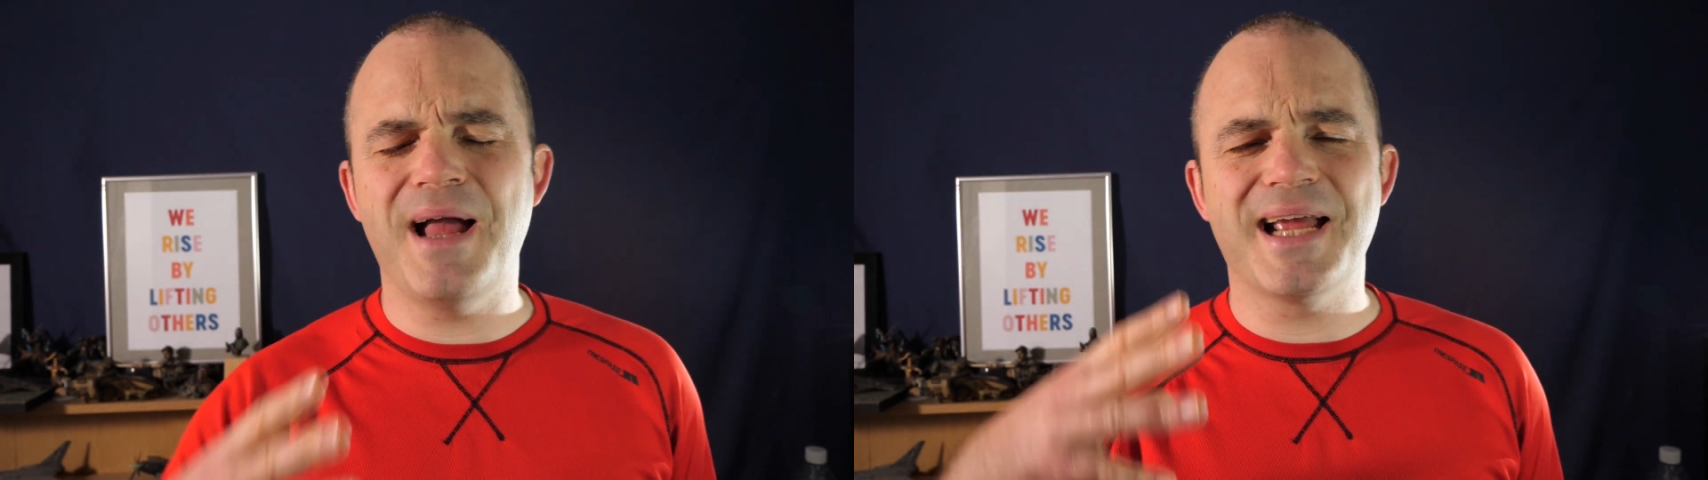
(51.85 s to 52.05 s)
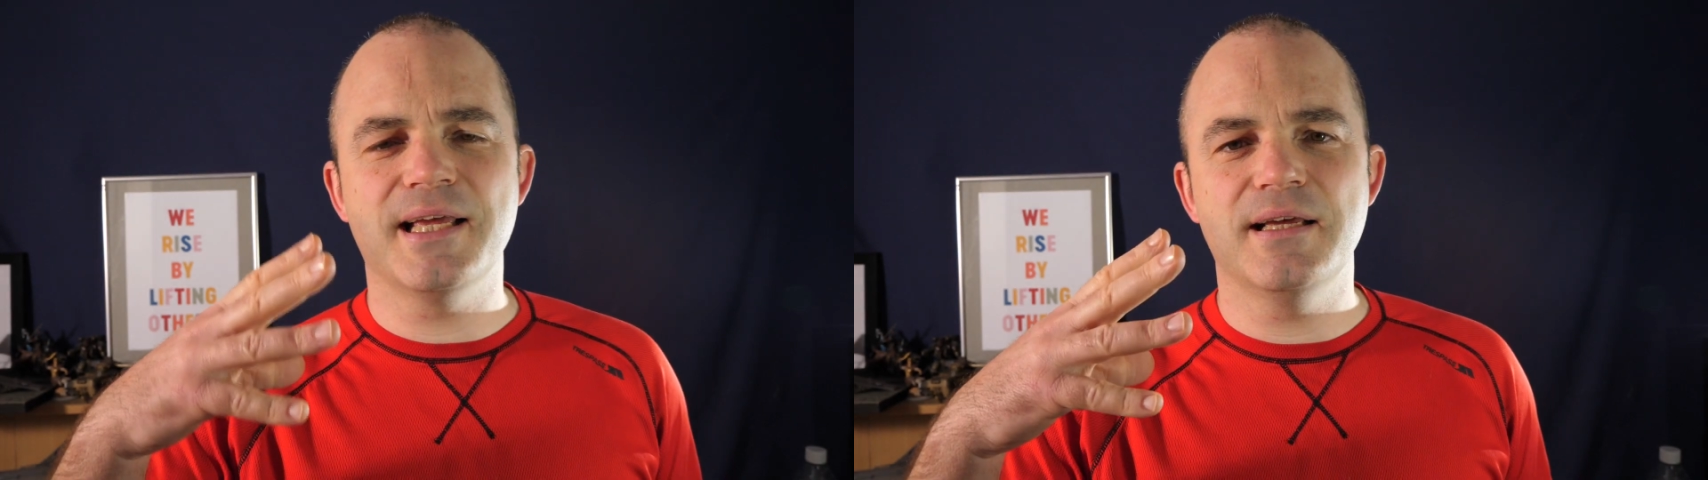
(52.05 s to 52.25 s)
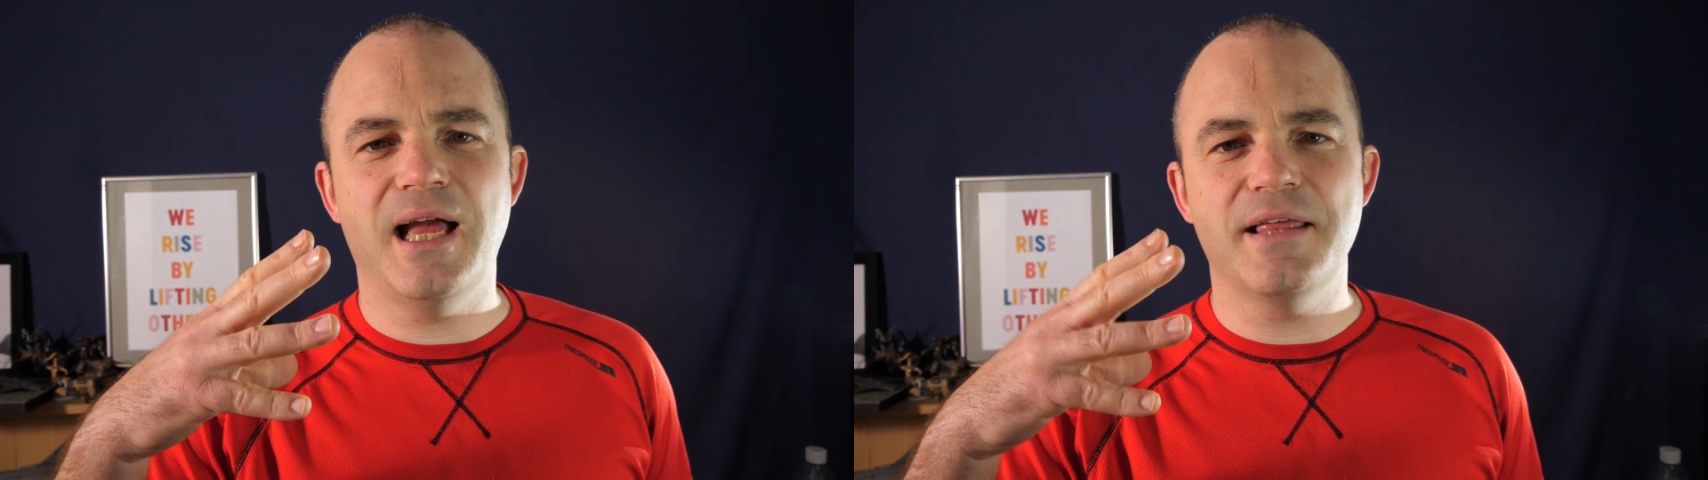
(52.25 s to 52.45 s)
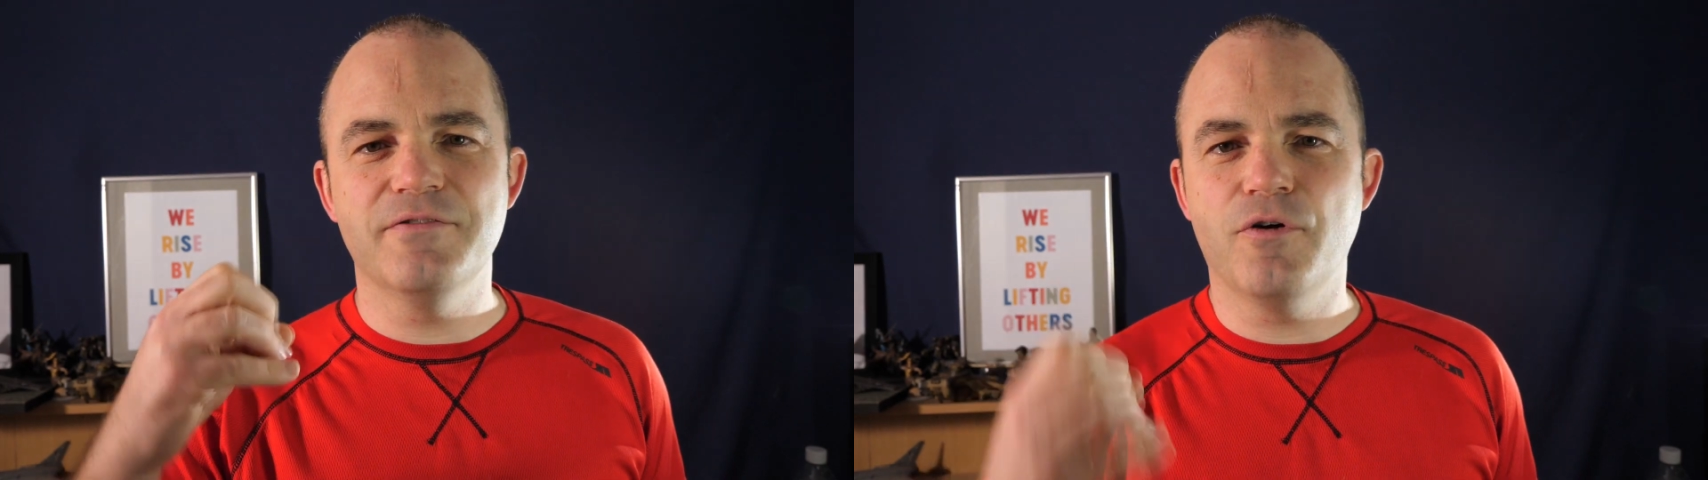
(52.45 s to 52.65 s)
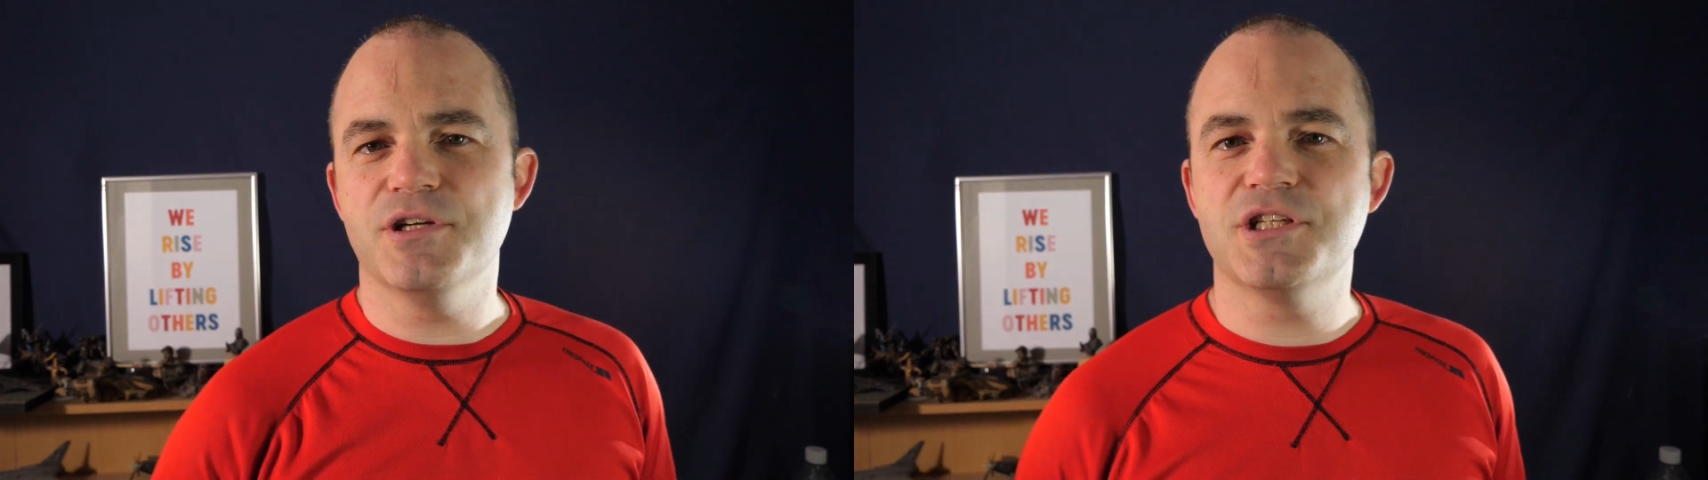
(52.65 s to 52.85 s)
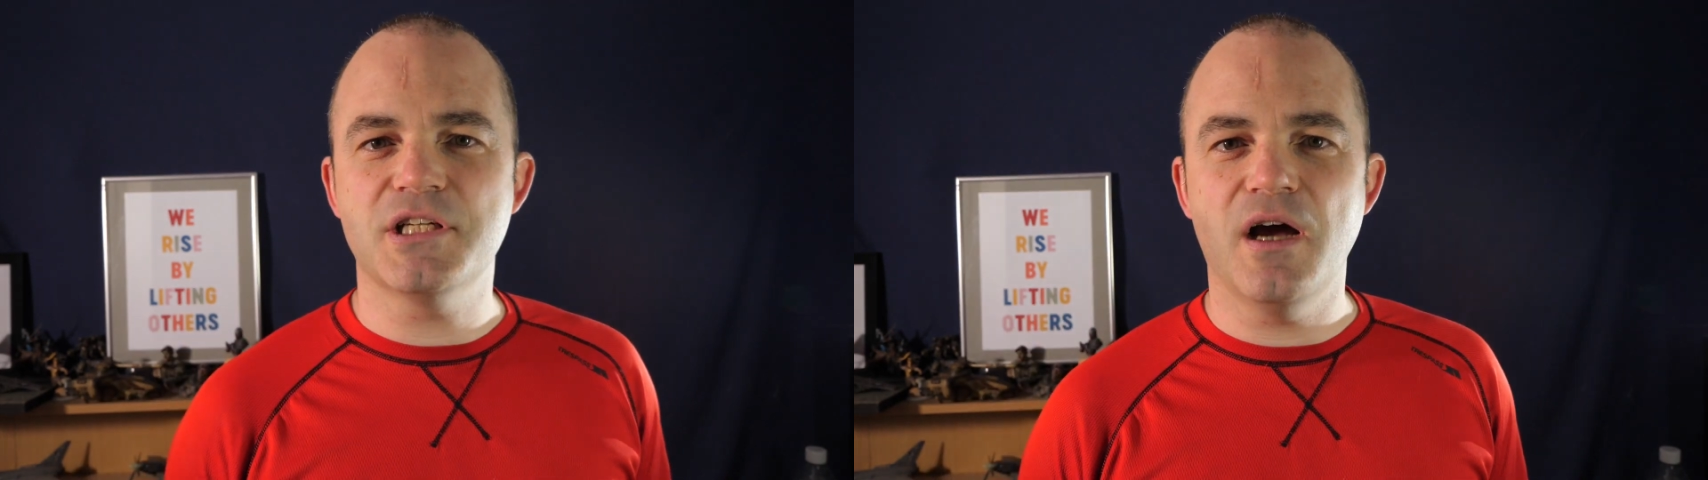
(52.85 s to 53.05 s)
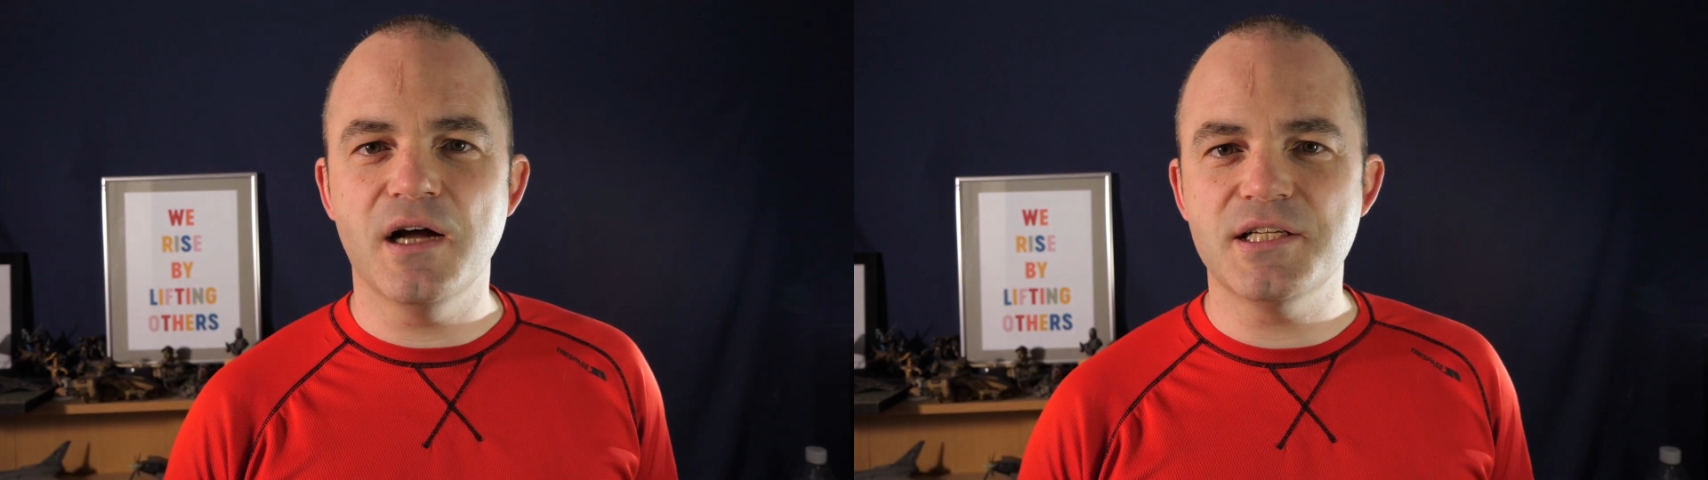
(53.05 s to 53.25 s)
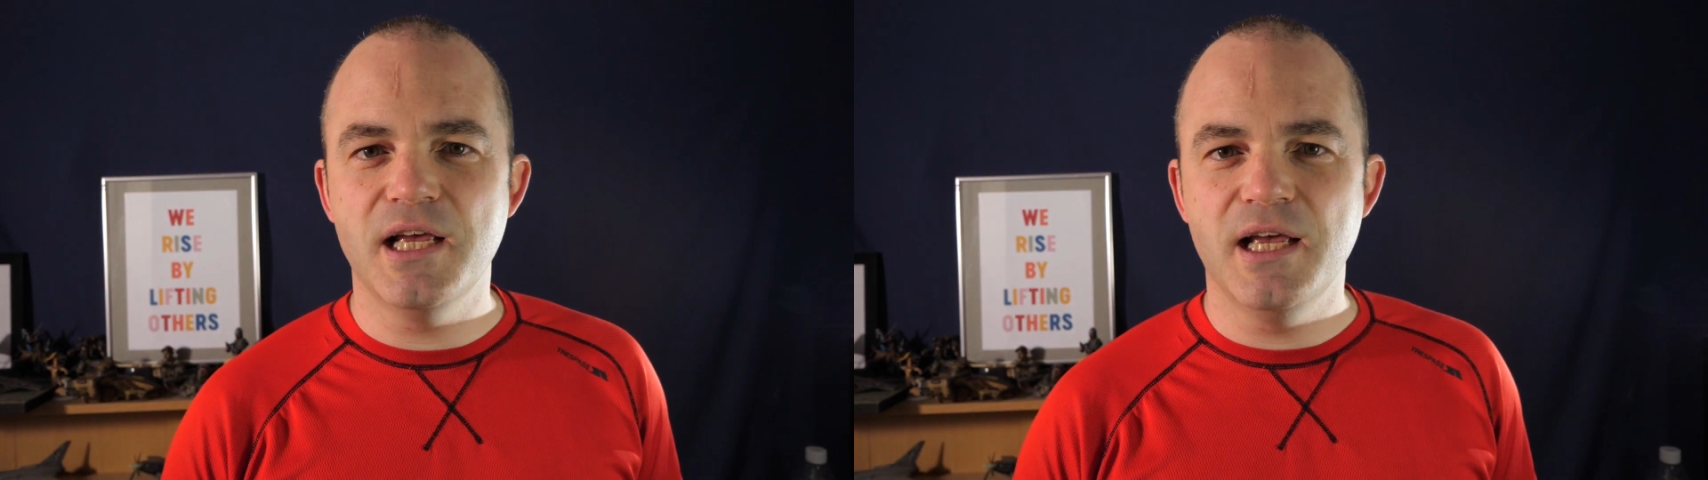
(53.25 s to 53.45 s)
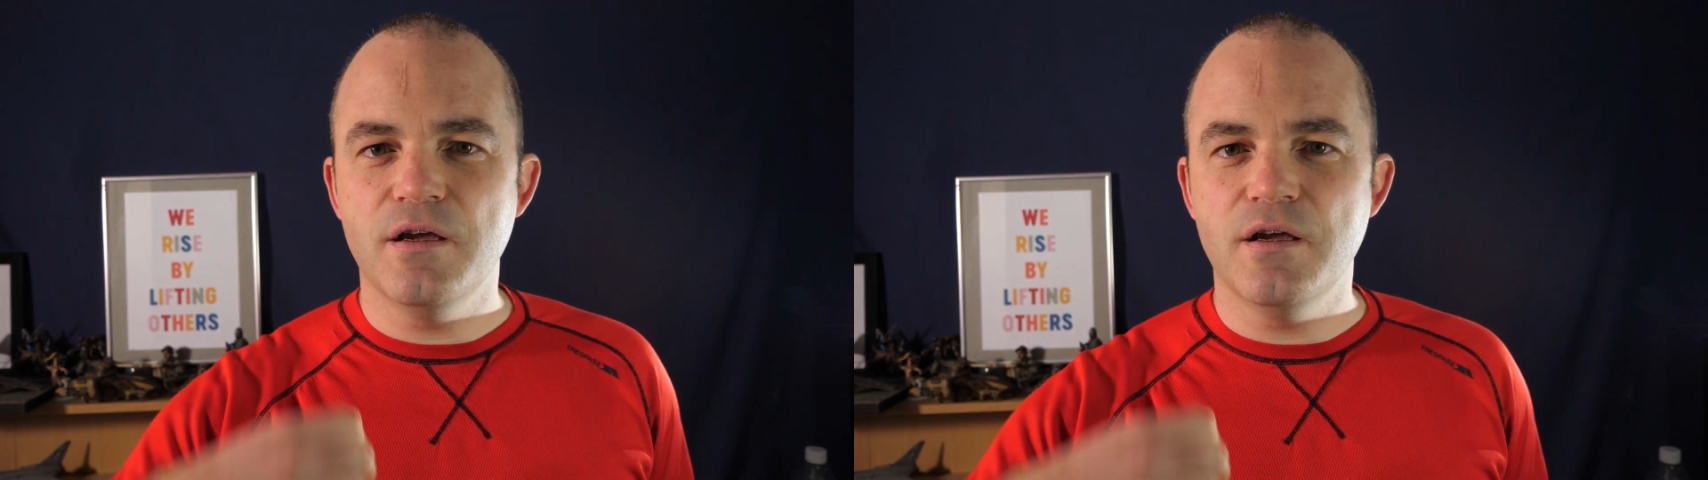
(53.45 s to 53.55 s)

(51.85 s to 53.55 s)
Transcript: back at the very start,